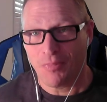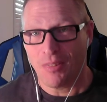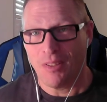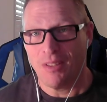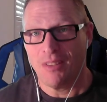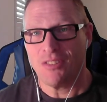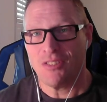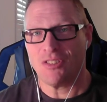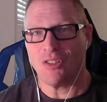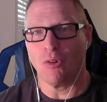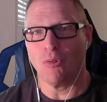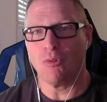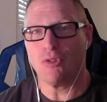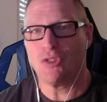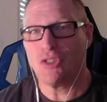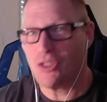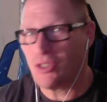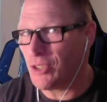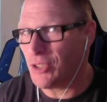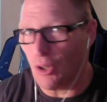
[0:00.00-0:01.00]
So
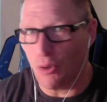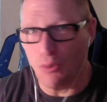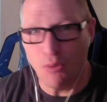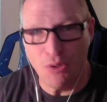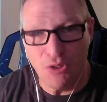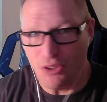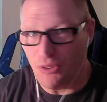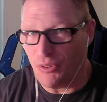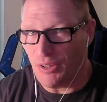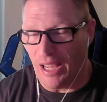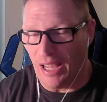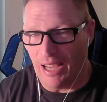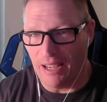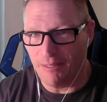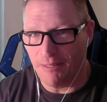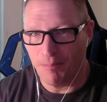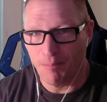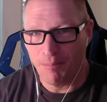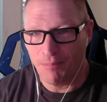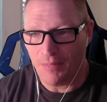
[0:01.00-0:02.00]
don't do
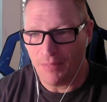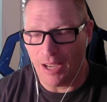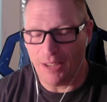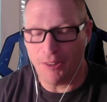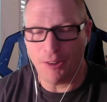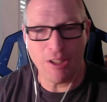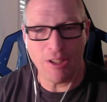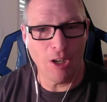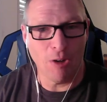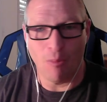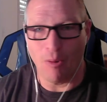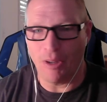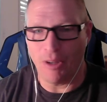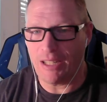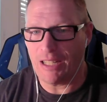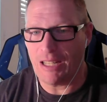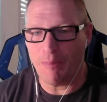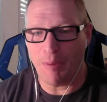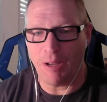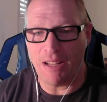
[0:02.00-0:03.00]
that. I don't care what
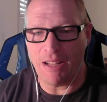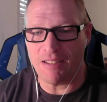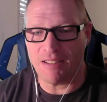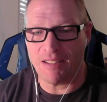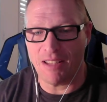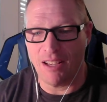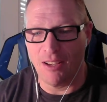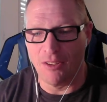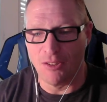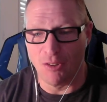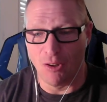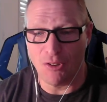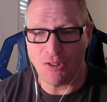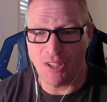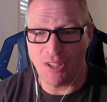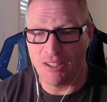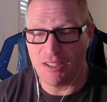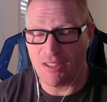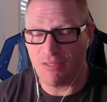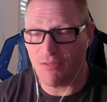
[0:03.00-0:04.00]
anybody says, oh, it
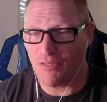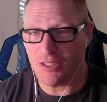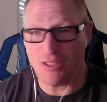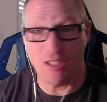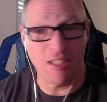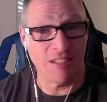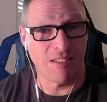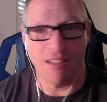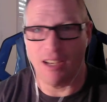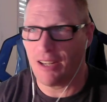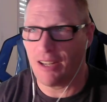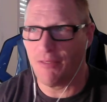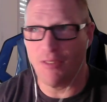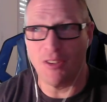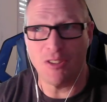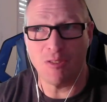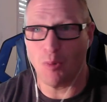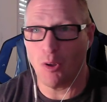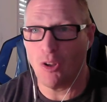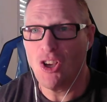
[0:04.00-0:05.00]
says invis- it's not
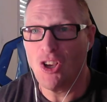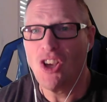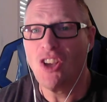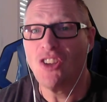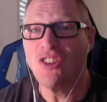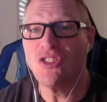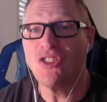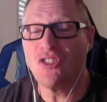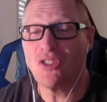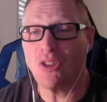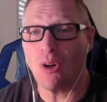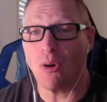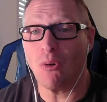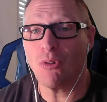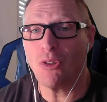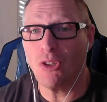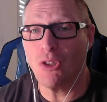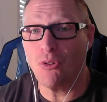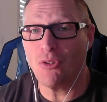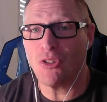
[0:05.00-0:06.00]
invisible. Don't
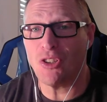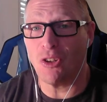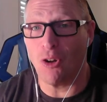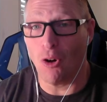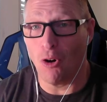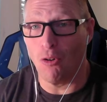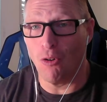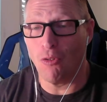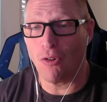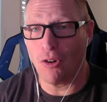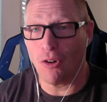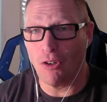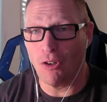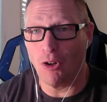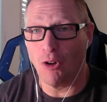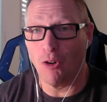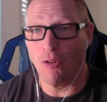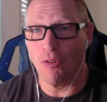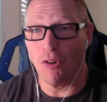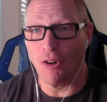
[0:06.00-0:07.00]
use it over and
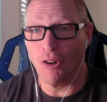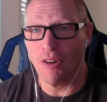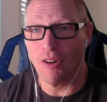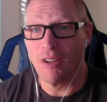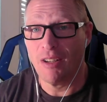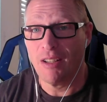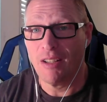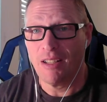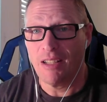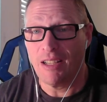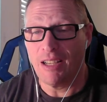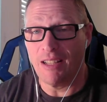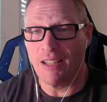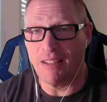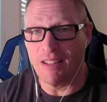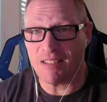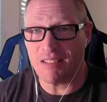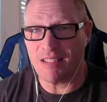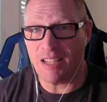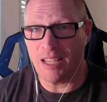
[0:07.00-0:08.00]
over in
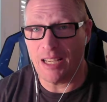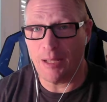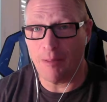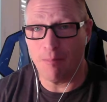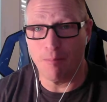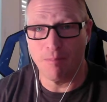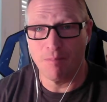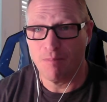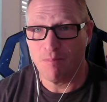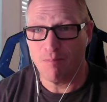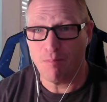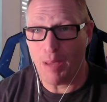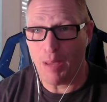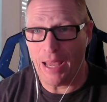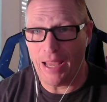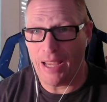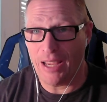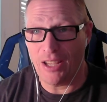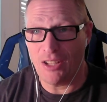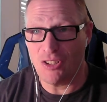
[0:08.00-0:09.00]
the same
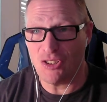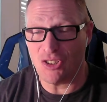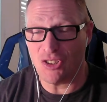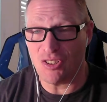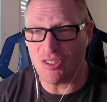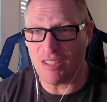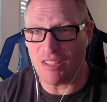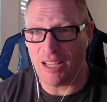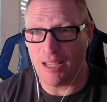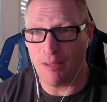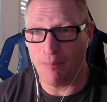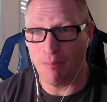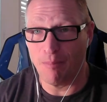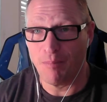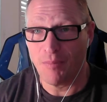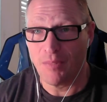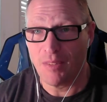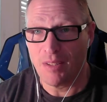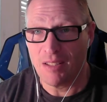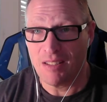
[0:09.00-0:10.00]
page, the
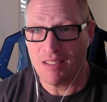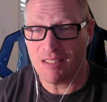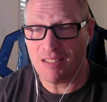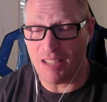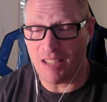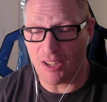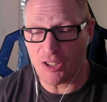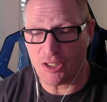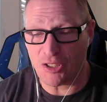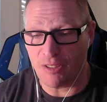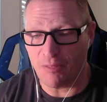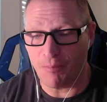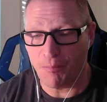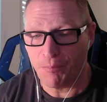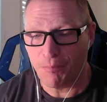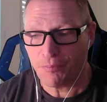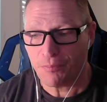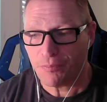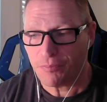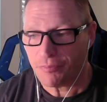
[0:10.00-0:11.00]
same section.
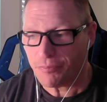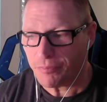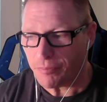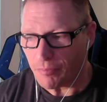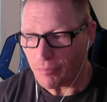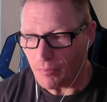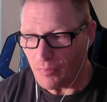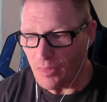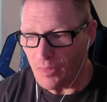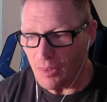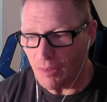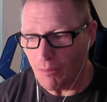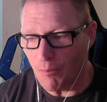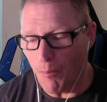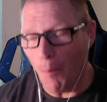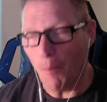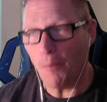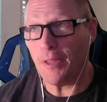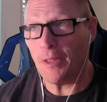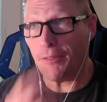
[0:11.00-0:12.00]

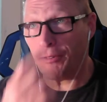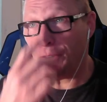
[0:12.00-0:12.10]
If